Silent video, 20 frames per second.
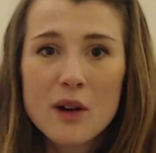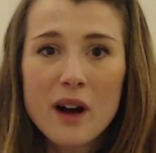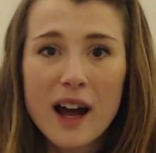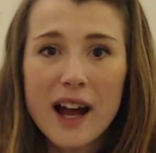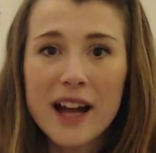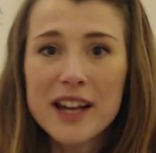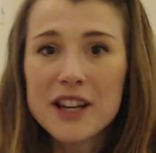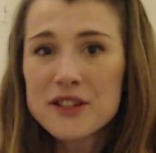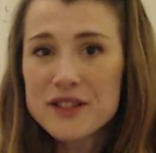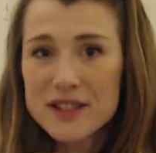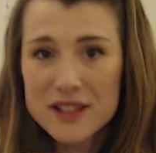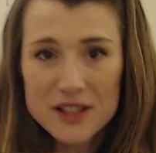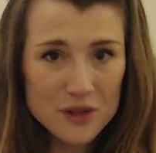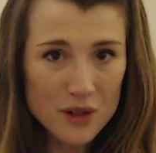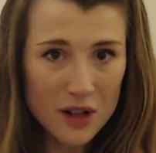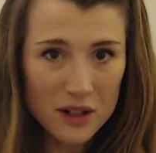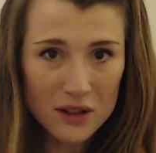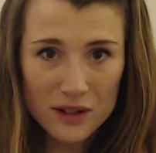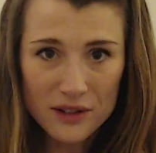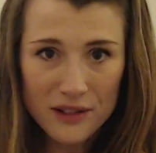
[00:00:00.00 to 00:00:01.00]
I used to
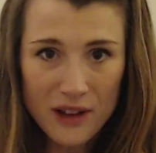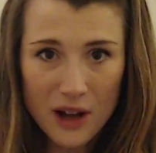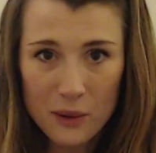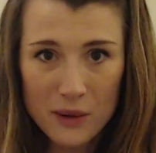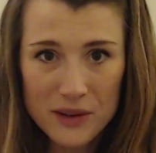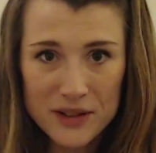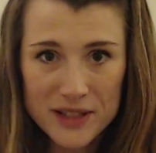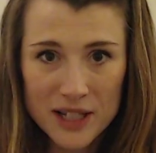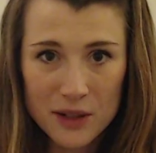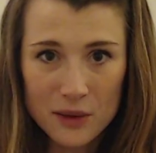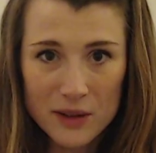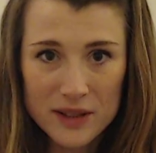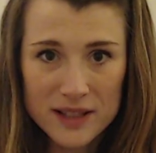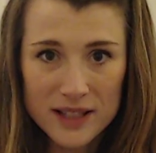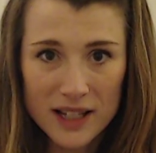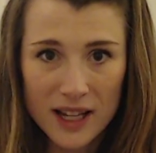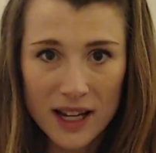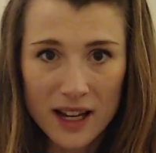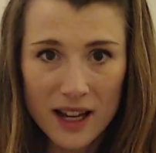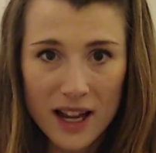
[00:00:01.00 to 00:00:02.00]
struggle a lot with
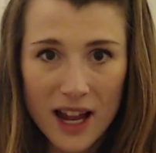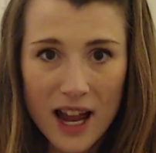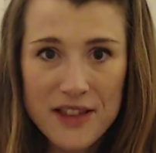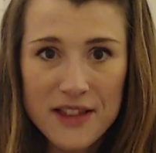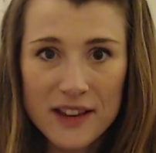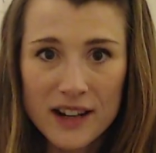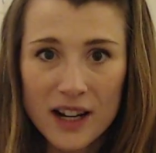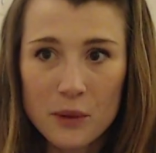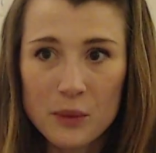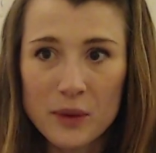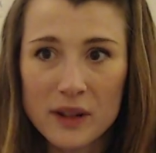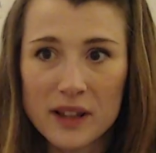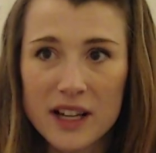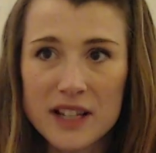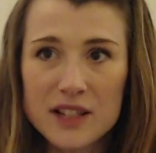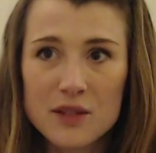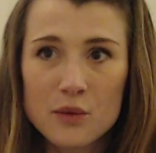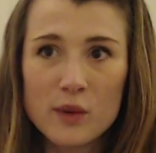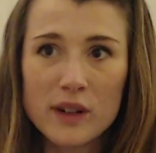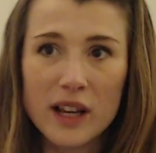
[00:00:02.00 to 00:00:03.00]
sequencing, and then I
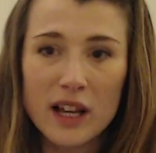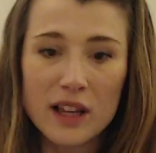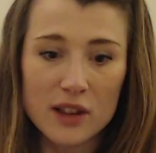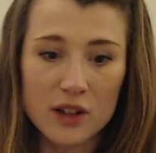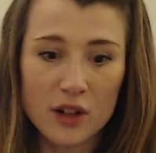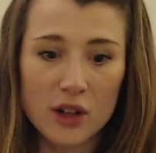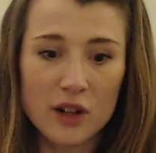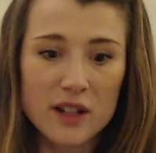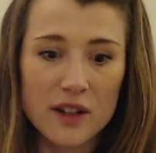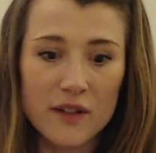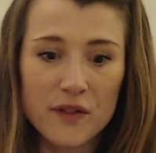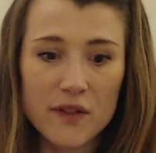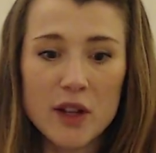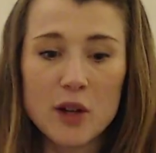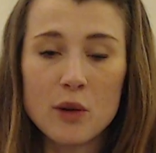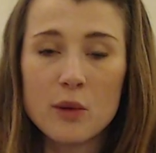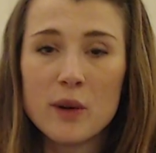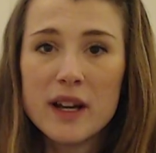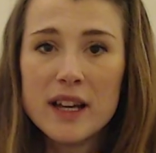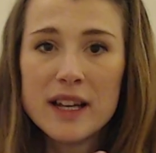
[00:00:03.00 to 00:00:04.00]
realized when I learned a
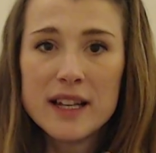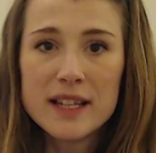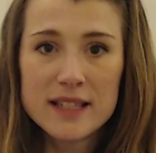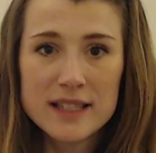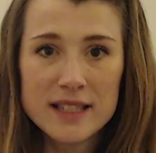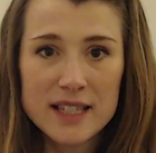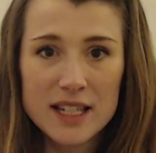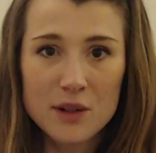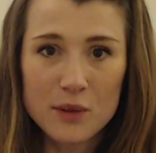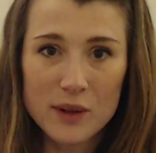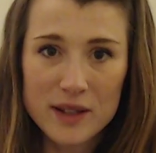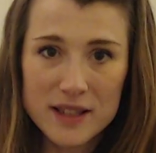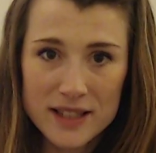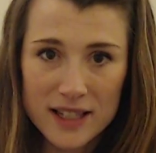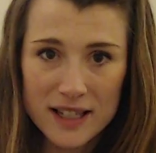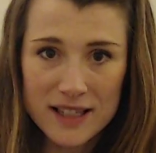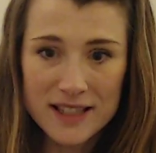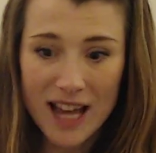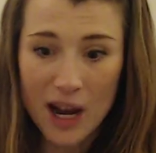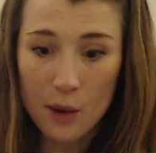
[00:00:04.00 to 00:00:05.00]
few
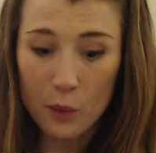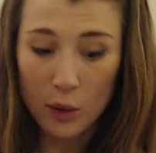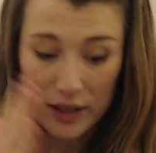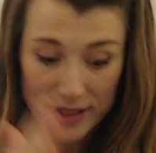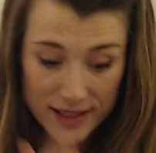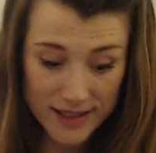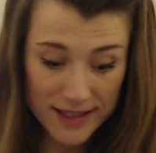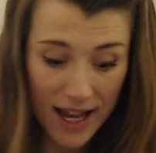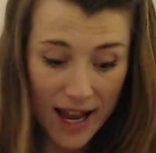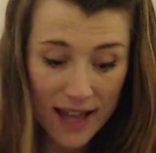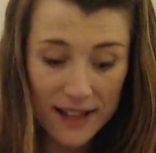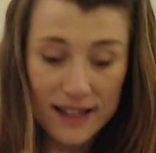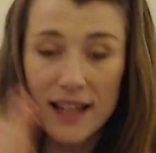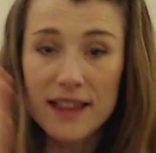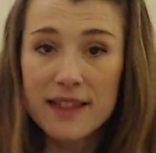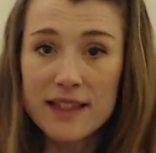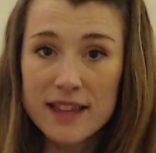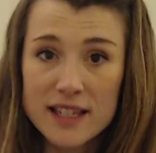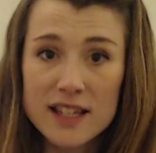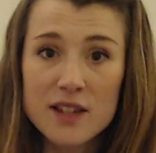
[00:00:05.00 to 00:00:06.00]
sequences that were set
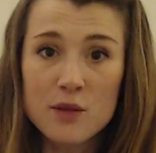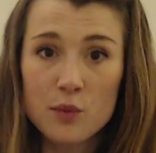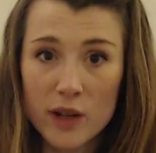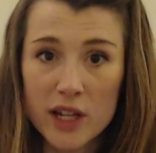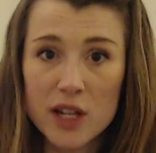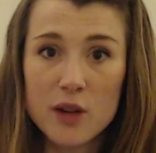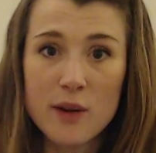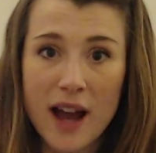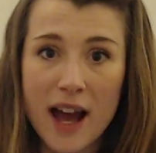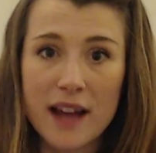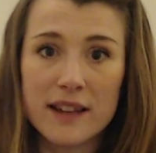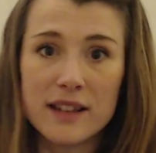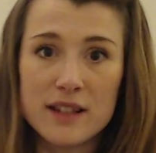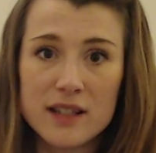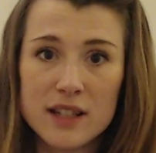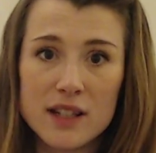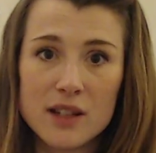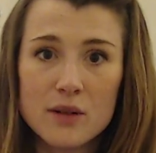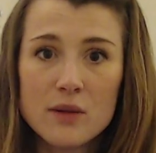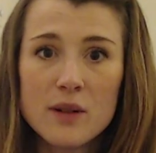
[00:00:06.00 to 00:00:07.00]
and this is what you had to
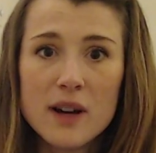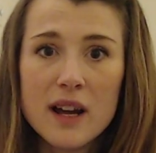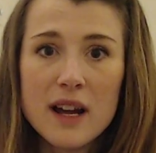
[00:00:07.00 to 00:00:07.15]
do,